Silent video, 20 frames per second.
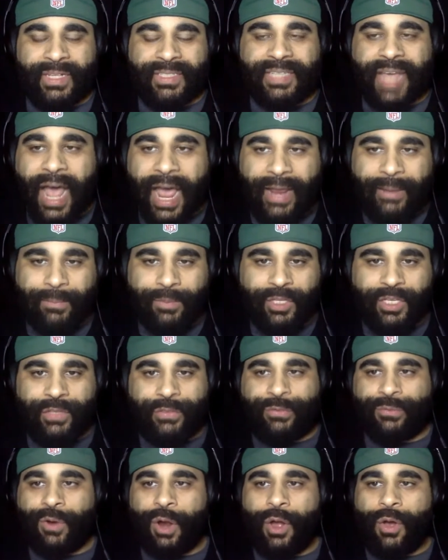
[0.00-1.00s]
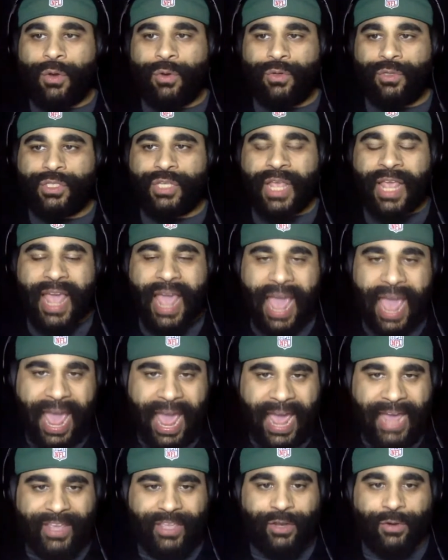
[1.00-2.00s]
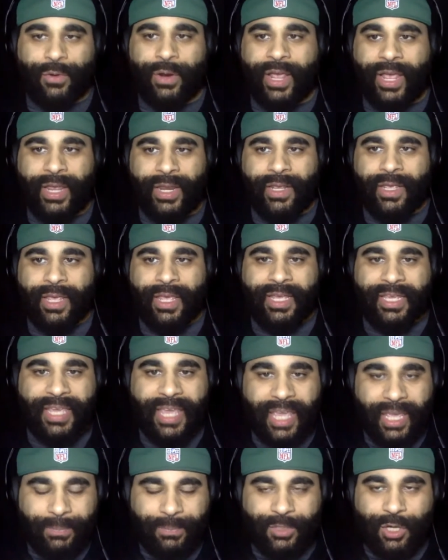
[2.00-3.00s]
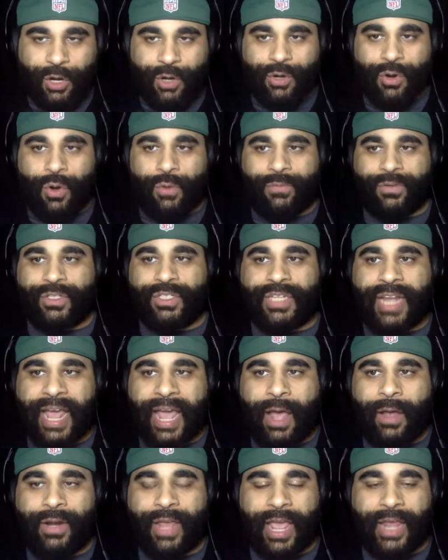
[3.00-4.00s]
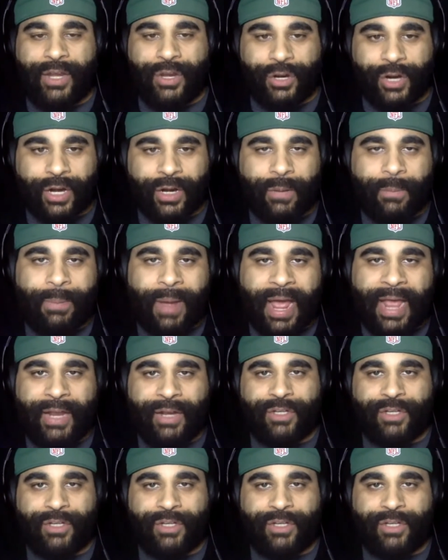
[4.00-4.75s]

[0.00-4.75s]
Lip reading: Timely throws, accurate, keep turnovers down, and you're going to buy